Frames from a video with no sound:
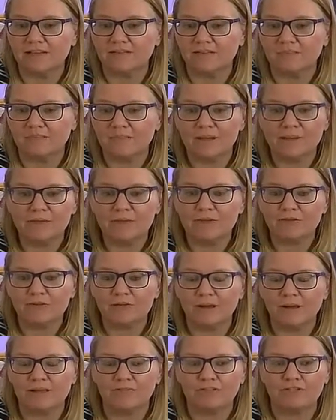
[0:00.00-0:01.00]
maybe you
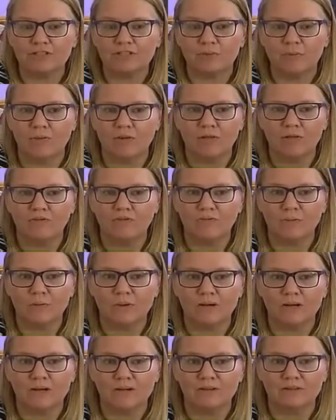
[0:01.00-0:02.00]
don't have to do all 4
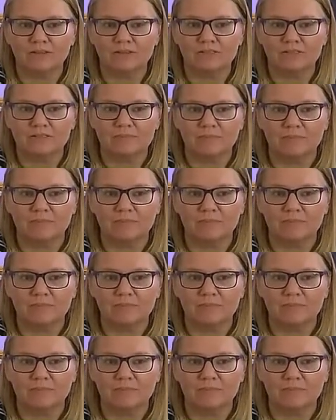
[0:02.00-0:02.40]
years.